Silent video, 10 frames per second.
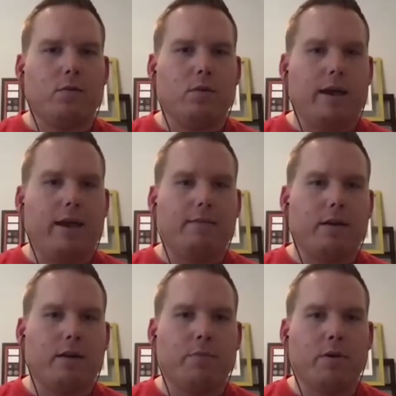
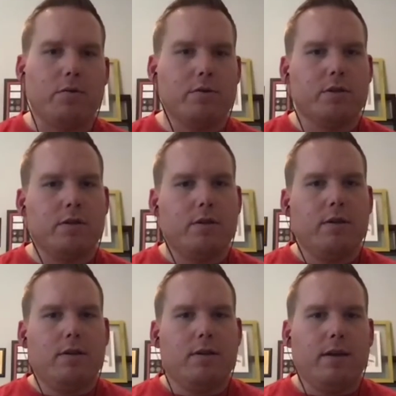hands-on approach
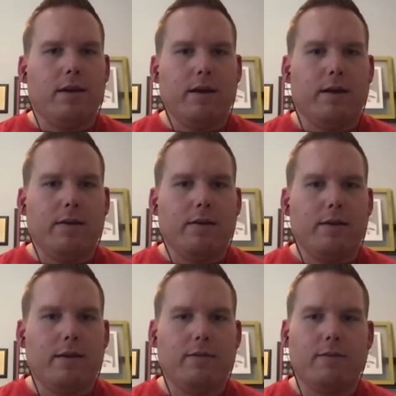
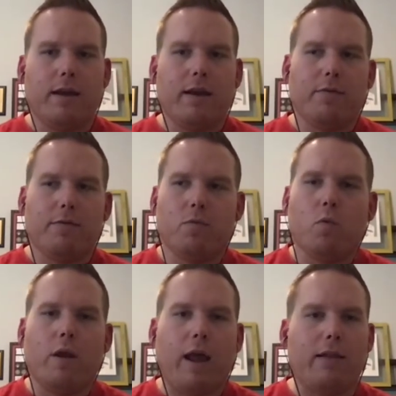is kind of
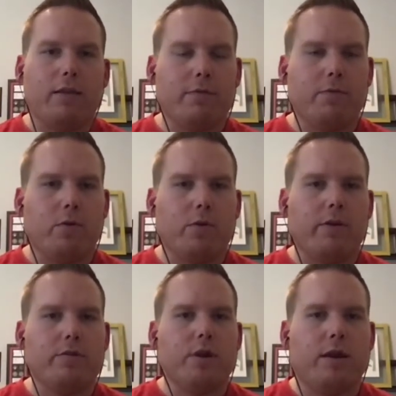what I look for
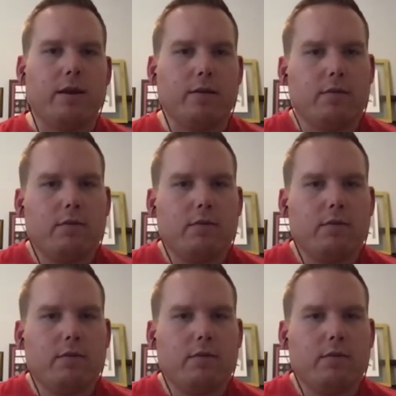in trainings.